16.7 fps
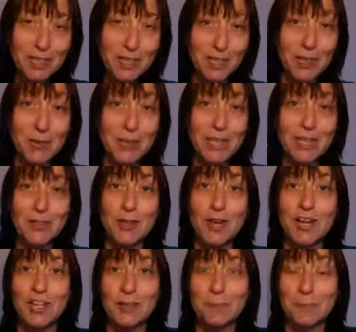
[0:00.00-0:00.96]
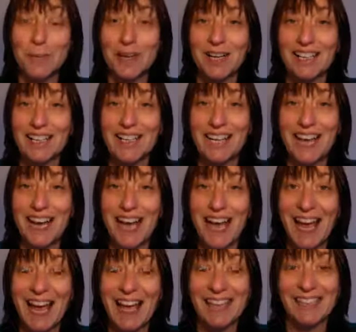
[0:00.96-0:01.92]
using attraction marketing
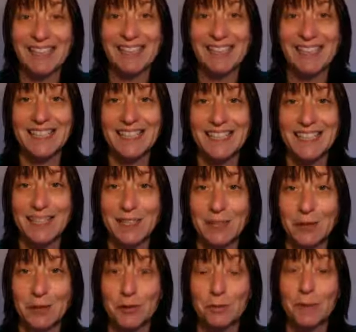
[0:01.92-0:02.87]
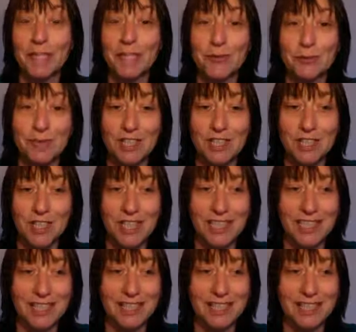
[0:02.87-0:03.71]
and uh, social media strategies.